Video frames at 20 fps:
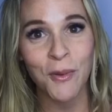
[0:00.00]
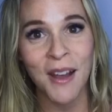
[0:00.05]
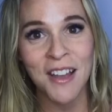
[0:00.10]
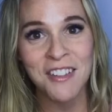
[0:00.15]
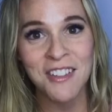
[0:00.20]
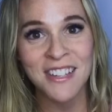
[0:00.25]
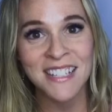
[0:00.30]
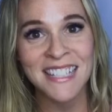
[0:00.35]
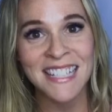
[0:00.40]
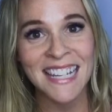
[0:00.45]

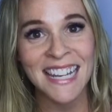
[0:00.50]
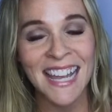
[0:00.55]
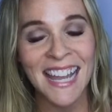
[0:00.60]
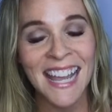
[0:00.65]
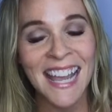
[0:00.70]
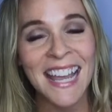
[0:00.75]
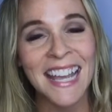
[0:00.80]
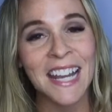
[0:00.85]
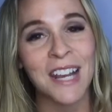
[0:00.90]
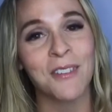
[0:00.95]
watching
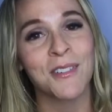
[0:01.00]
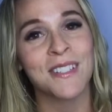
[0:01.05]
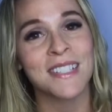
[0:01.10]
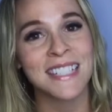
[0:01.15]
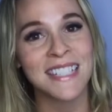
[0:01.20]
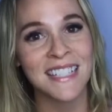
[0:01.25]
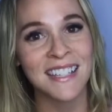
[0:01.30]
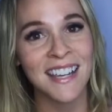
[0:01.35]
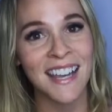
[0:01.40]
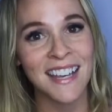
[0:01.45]
today and I will
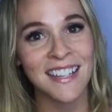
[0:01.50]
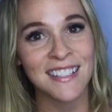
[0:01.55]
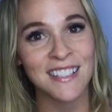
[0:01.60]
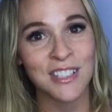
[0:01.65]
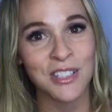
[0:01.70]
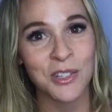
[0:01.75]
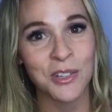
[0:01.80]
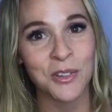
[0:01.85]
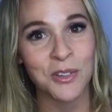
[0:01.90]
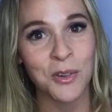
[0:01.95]
see you guys
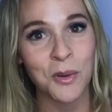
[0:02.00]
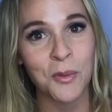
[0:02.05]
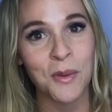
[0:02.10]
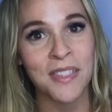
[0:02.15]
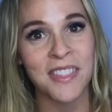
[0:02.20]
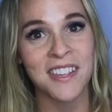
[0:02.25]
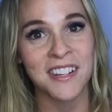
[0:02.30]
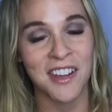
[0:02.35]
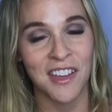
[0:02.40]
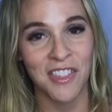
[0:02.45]
soon
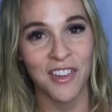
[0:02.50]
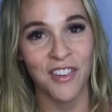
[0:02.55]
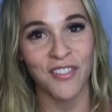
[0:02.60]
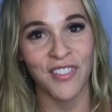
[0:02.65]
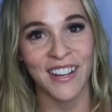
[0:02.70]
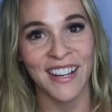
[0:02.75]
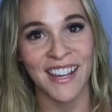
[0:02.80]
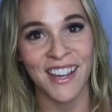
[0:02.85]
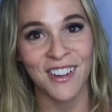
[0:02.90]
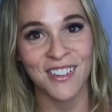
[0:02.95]
with another
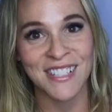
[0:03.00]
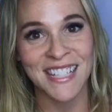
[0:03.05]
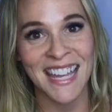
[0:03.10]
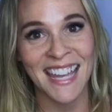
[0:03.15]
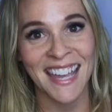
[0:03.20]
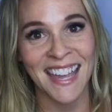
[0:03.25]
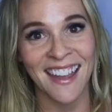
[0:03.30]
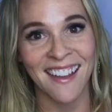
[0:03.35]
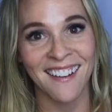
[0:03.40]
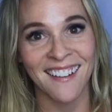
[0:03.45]
video.
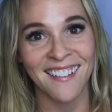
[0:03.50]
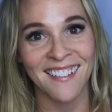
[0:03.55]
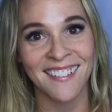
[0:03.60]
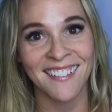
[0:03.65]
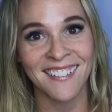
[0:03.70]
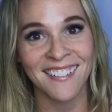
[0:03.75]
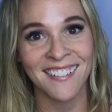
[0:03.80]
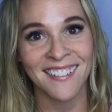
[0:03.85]
Take care.